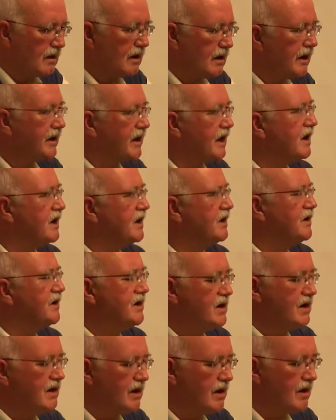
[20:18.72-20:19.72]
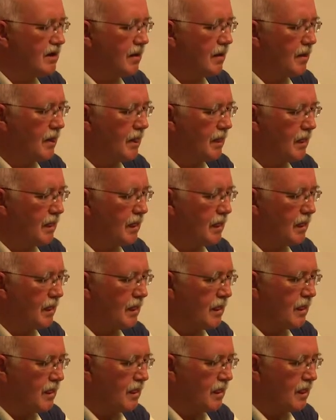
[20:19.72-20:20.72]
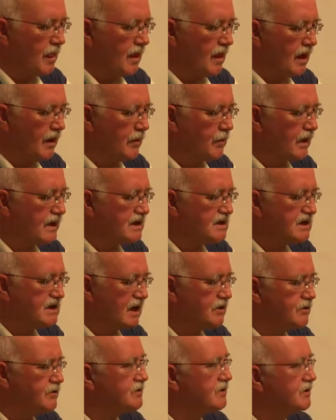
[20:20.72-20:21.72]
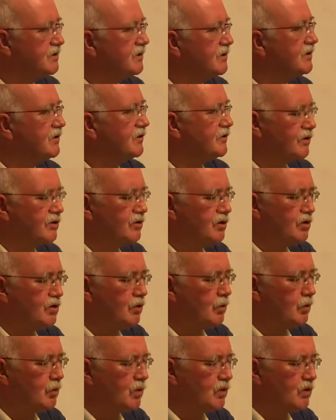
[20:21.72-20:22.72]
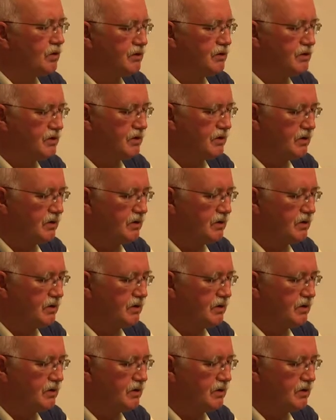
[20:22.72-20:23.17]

Again, I went out to the new wood